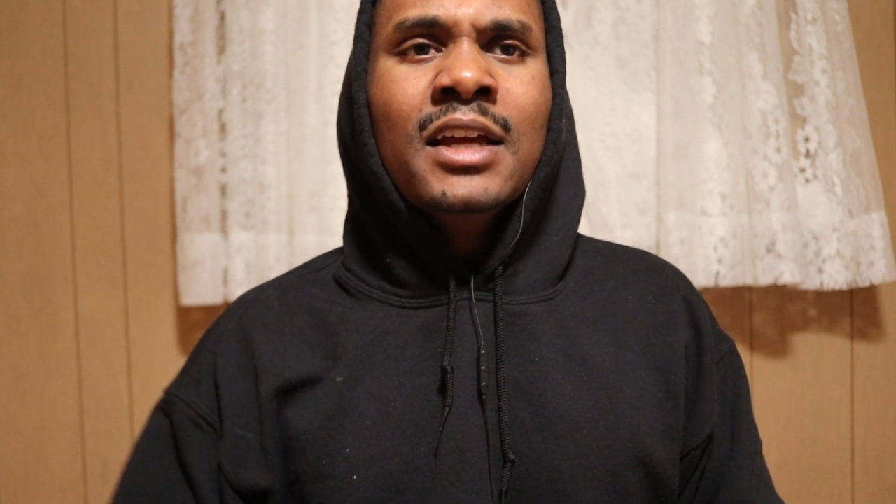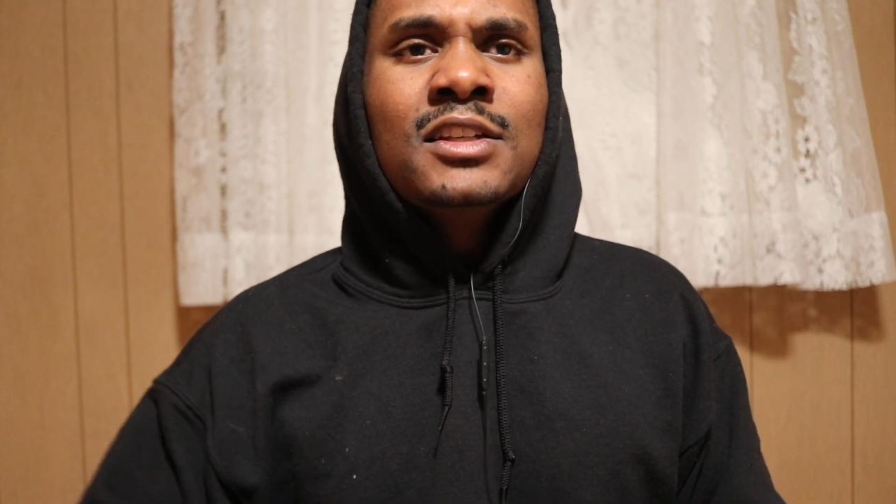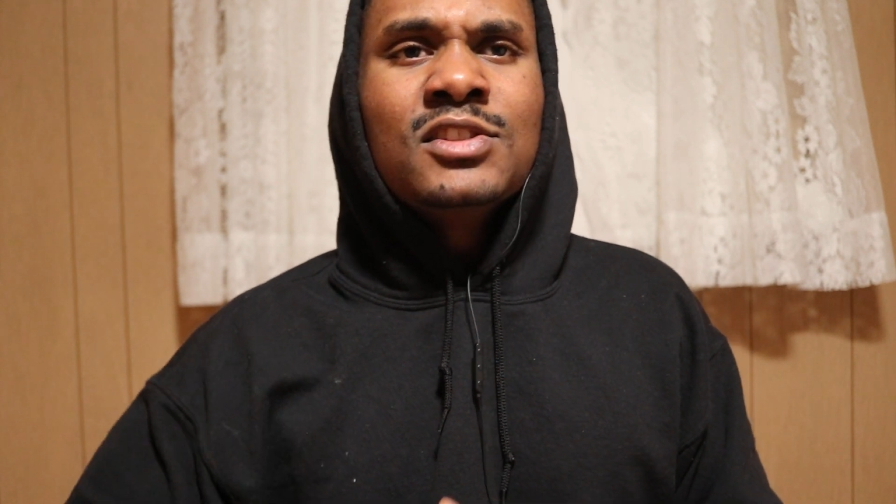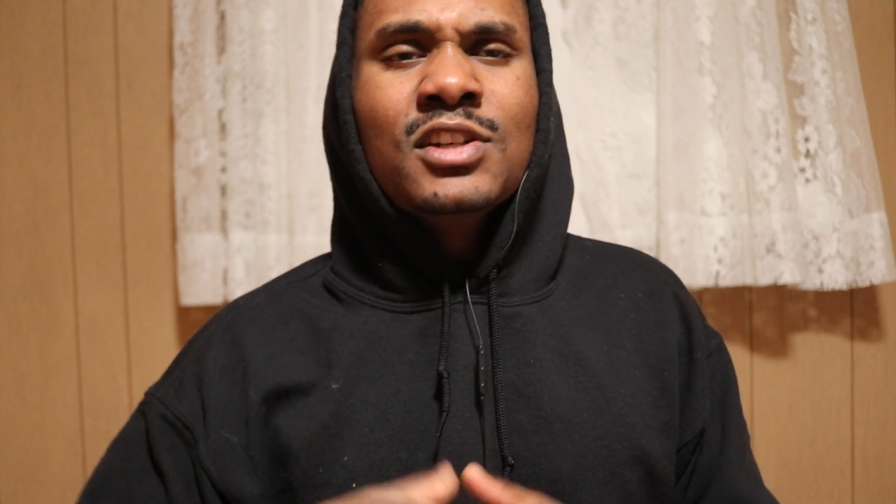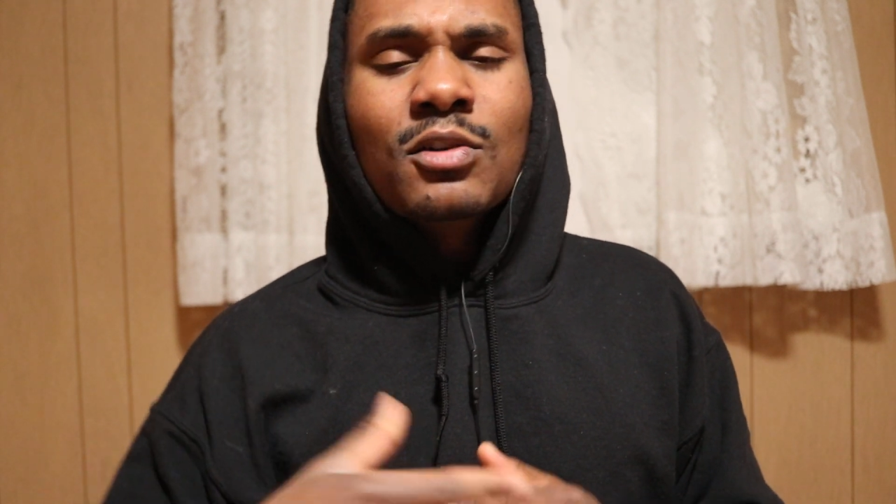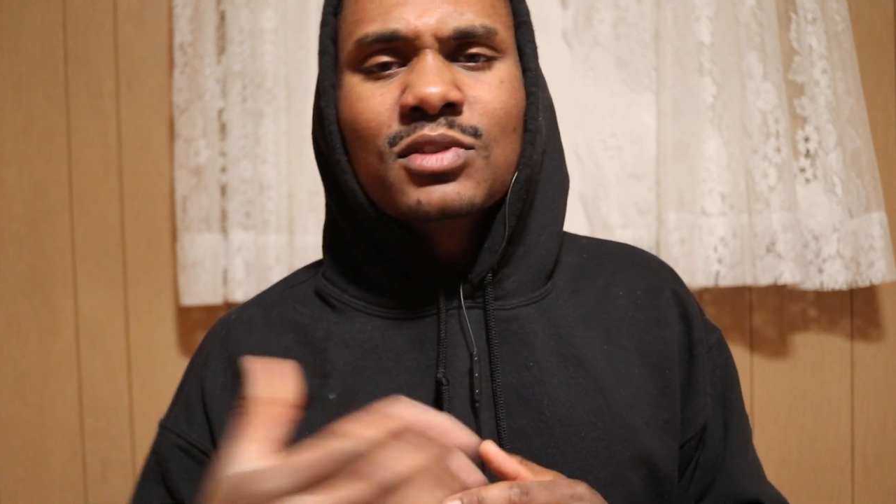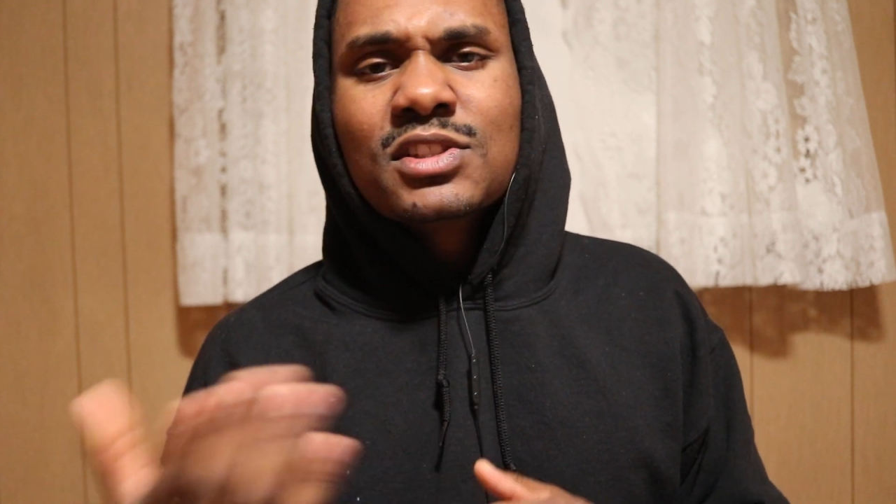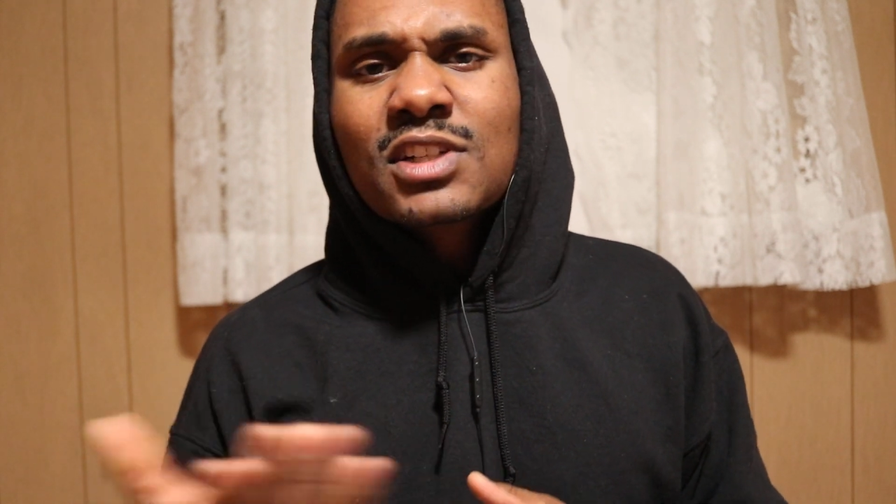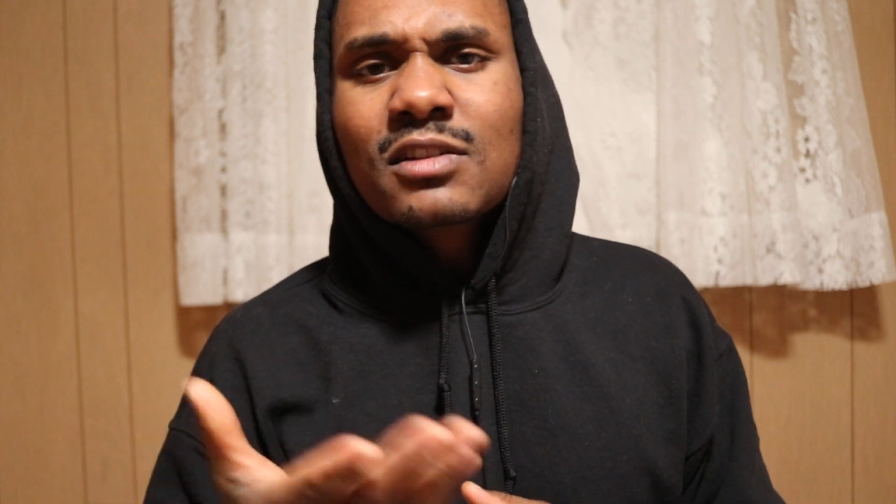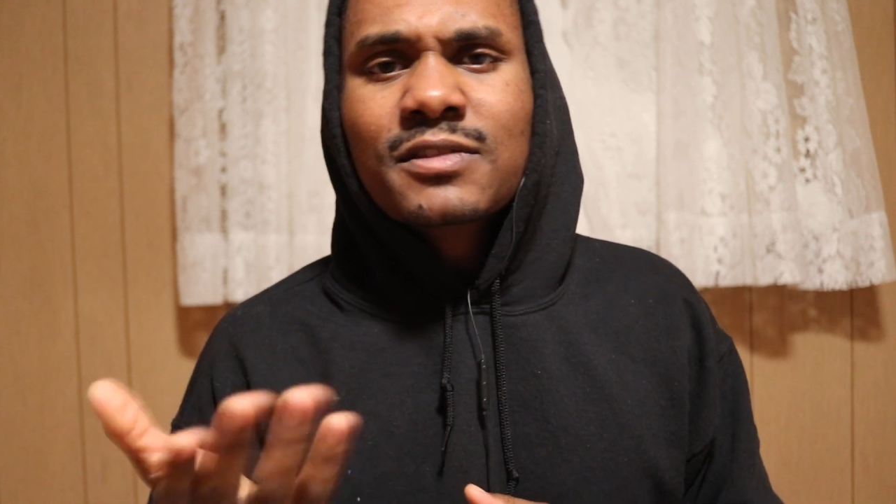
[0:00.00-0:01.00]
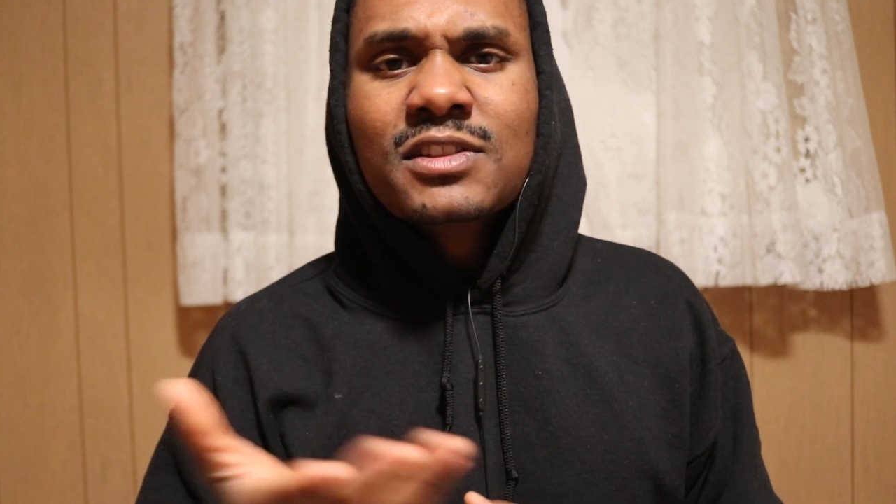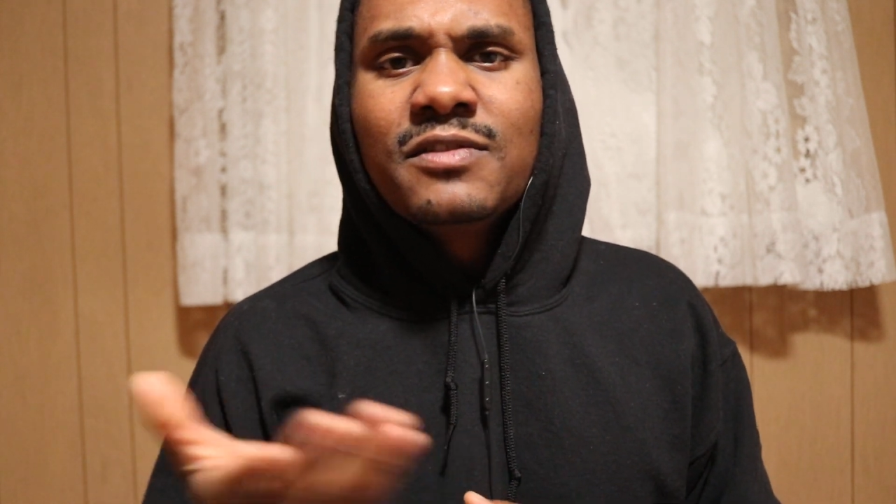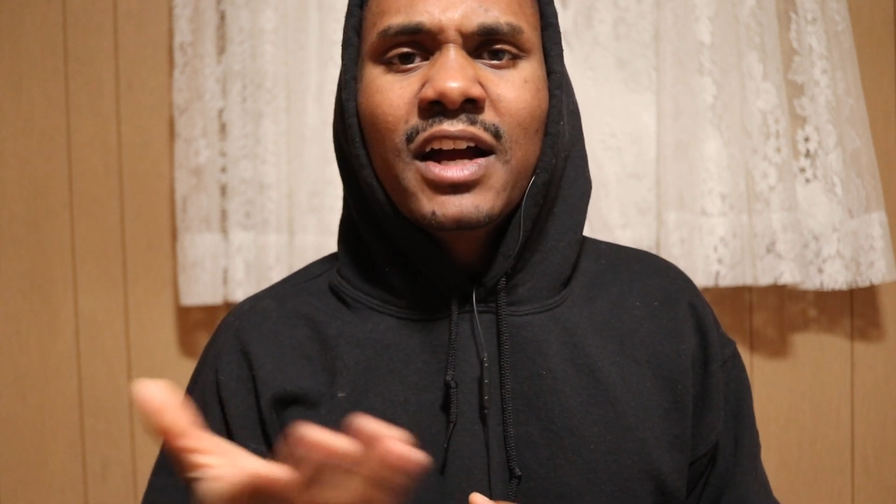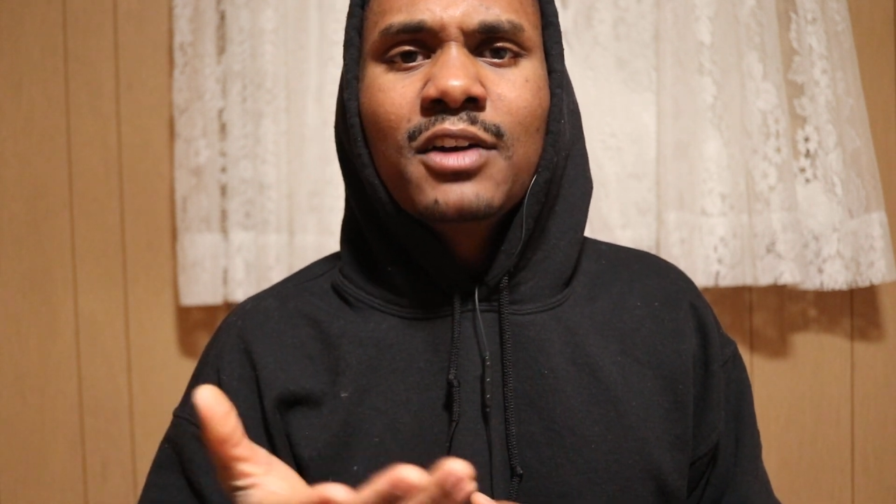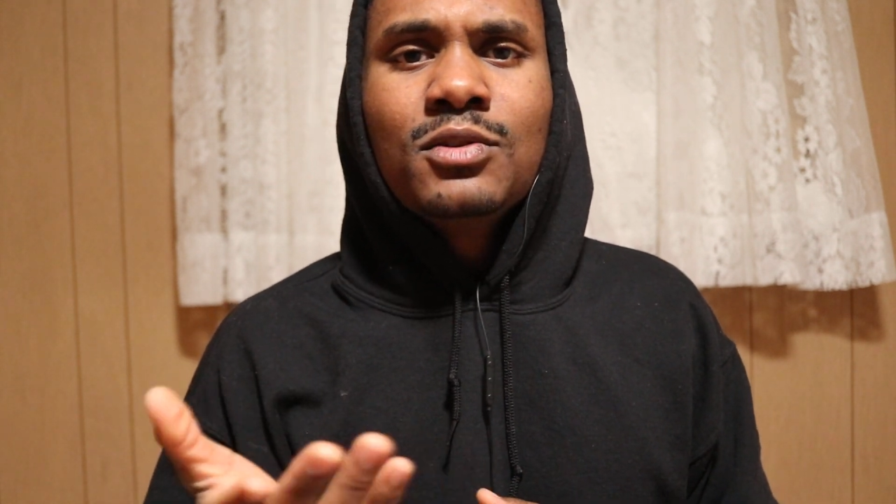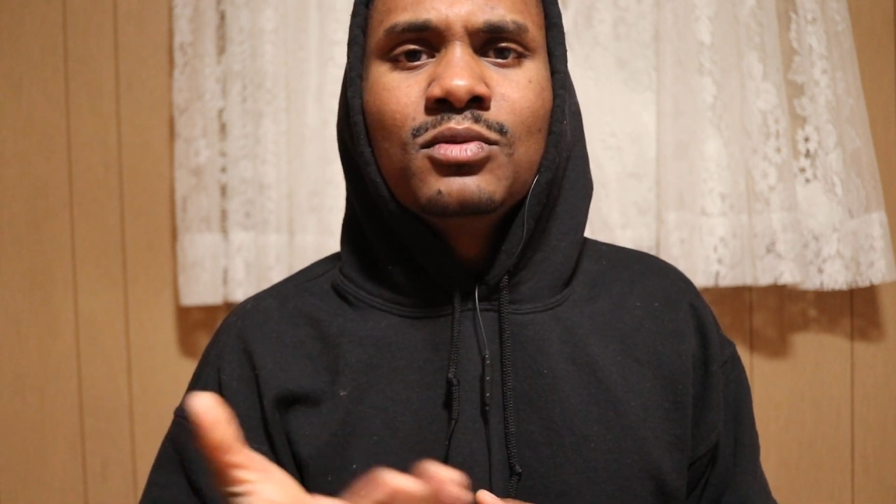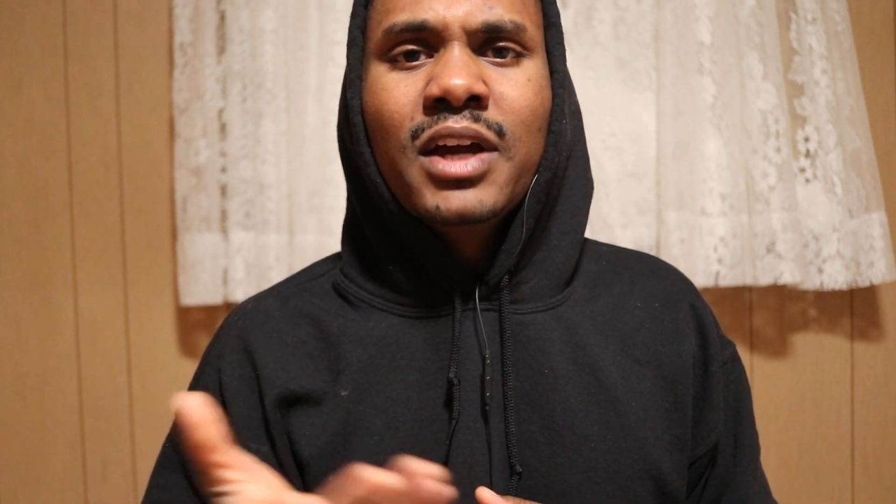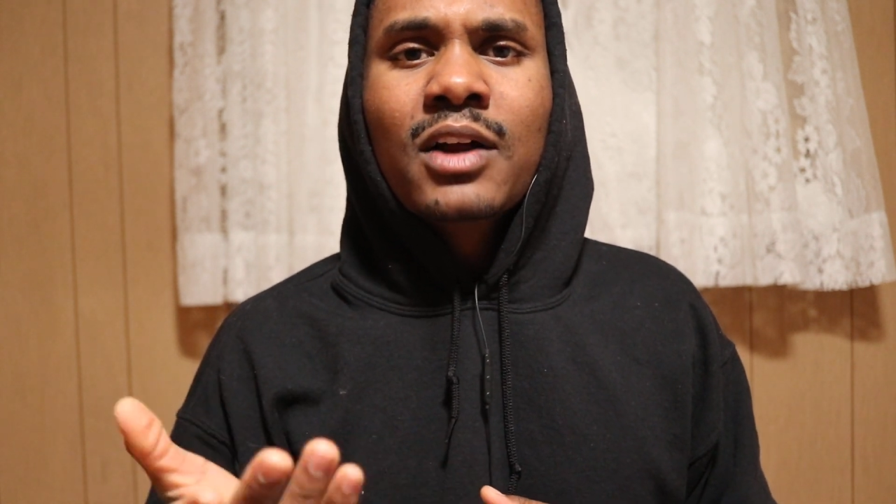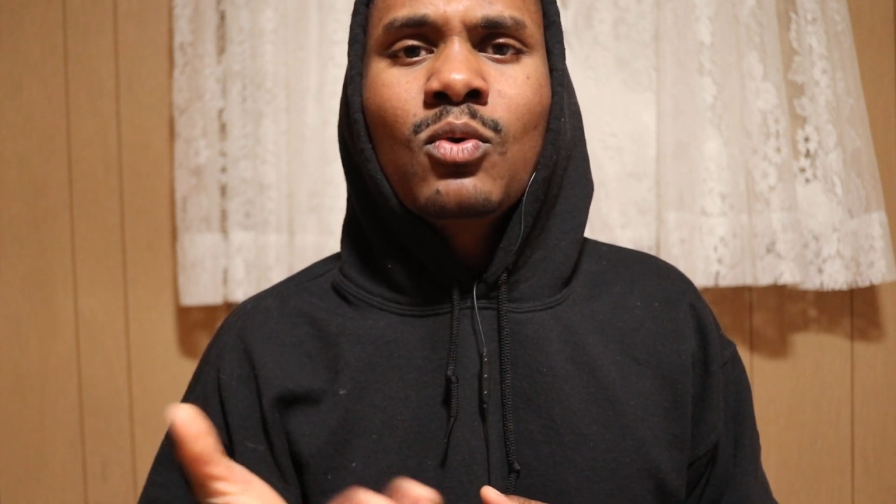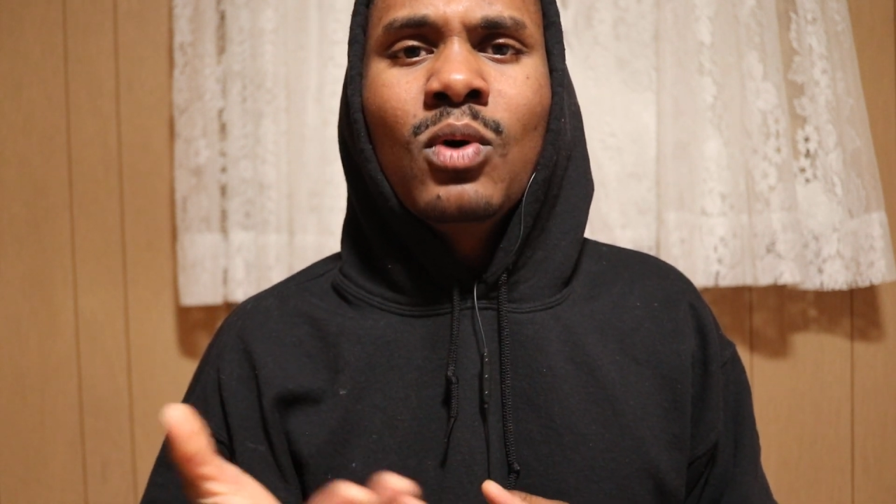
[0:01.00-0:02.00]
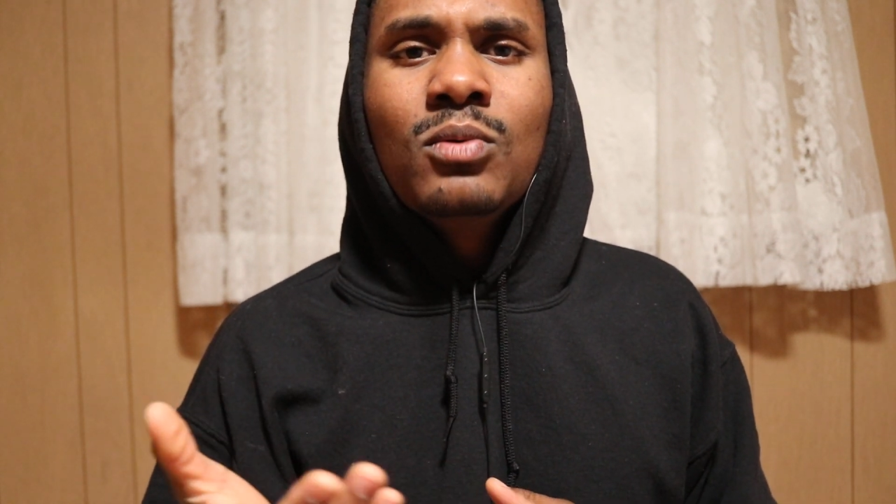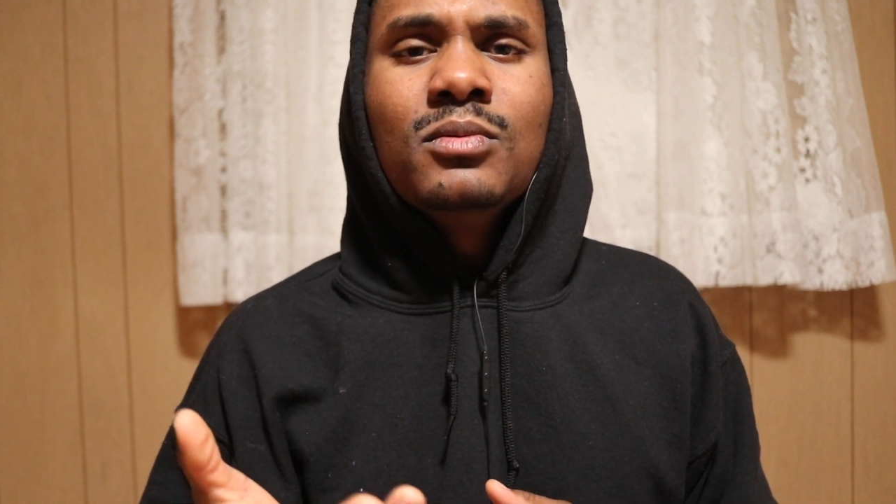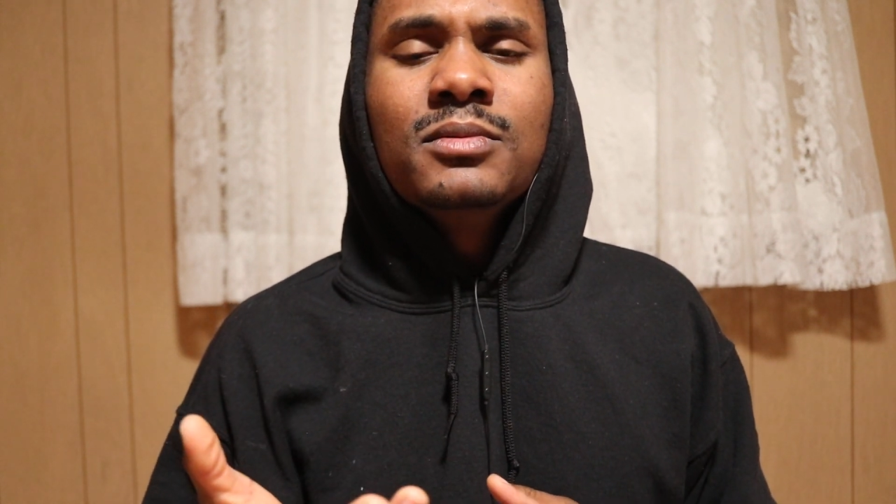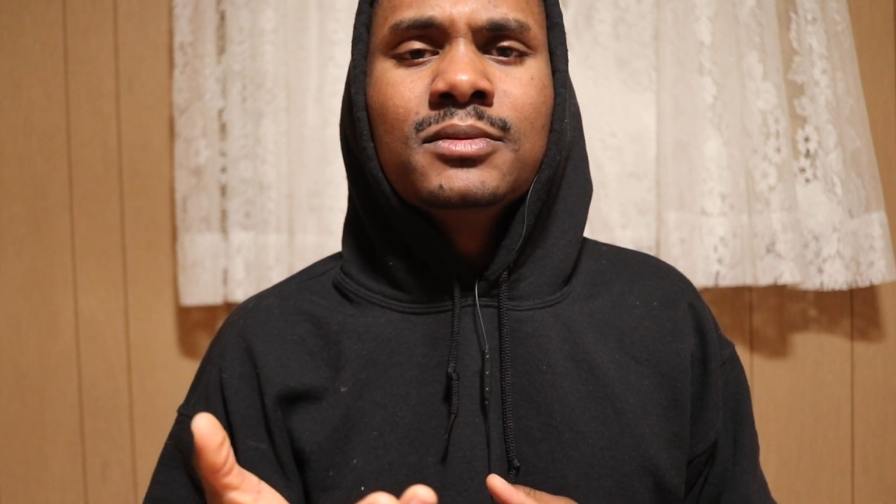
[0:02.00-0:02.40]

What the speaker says: See, on the surface value, that quote